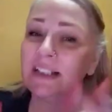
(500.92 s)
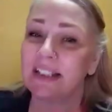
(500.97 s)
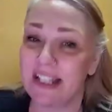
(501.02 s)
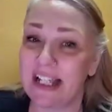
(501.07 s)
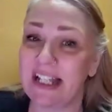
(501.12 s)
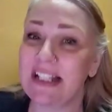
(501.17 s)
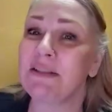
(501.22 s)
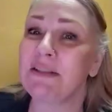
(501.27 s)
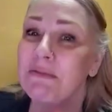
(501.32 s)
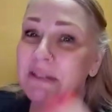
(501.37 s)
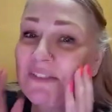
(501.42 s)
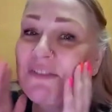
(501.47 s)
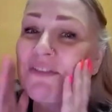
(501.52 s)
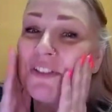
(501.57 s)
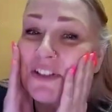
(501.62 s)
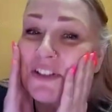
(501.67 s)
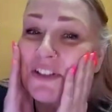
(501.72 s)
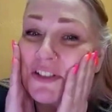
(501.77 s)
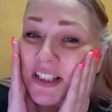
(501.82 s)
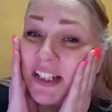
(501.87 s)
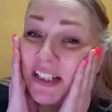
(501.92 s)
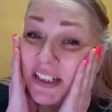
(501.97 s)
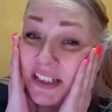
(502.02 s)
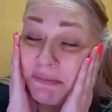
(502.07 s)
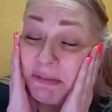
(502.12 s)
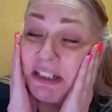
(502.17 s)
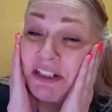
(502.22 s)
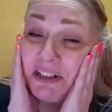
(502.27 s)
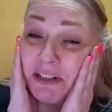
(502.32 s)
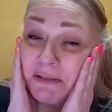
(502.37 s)
That's what it feels like
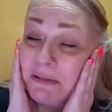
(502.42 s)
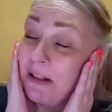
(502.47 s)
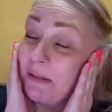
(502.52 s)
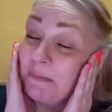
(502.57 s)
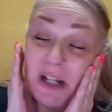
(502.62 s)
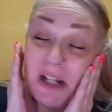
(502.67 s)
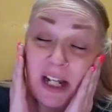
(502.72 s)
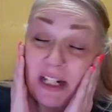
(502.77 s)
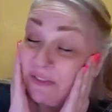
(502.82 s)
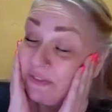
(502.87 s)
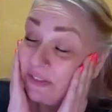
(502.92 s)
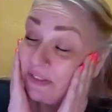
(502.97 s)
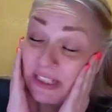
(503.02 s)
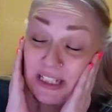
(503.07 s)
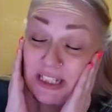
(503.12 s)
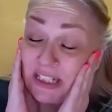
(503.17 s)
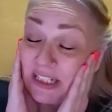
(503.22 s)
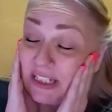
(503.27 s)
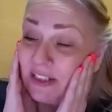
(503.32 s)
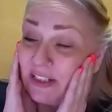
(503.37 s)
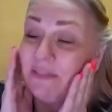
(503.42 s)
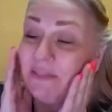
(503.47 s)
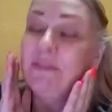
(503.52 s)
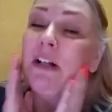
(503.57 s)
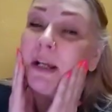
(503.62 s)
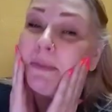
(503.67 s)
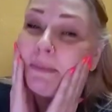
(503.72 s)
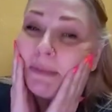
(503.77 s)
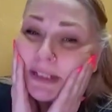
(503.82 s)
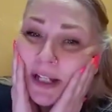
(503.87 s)
to be derm. I'm not even kidding you.
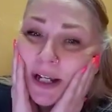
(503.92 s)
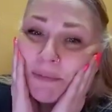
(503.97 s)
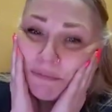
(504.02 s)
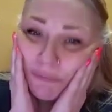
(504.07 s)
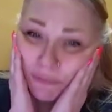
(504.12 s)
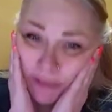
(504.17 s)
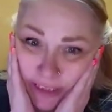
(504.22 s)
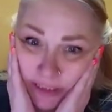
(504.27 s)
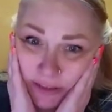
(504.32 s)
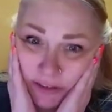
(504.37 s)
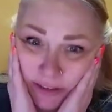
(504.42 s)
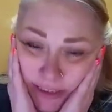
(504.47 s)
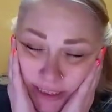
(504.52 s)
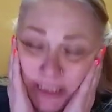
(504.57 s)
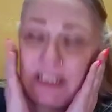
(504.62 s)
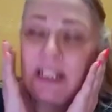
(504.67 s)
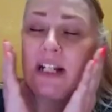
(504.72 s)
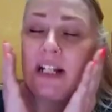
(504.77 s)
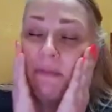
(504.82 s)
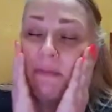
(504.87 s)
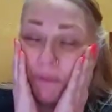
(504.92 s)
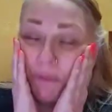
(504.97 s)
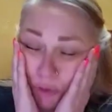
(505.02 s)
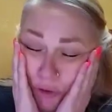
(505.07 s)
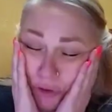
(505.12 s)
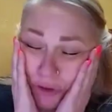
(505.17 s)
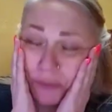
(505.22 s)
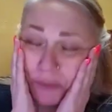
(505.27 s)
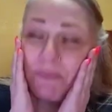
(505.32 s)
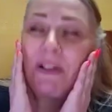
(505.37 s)
Well, I mean, I'm wrinkly and I'm
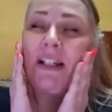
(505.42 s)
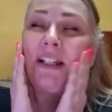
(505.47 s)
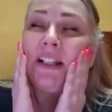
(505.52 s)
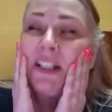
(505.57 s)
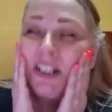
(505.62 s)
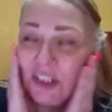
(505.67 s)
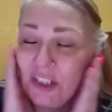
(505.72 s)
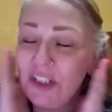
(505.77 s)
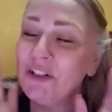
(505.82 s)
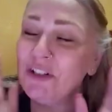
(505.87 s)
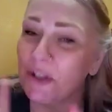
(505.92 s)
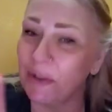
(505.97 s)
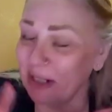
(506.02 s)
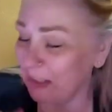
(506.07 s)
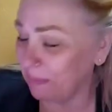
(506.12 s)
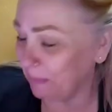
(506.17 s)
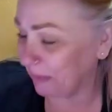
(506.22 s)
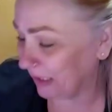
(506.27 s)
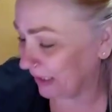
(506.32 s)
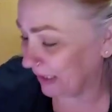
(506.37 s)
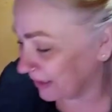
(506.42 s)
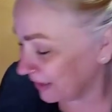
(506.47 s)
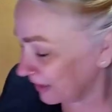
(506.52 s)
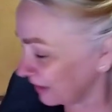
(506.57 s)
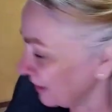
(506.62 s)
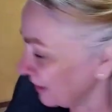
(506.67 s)
old, but you know what I mean.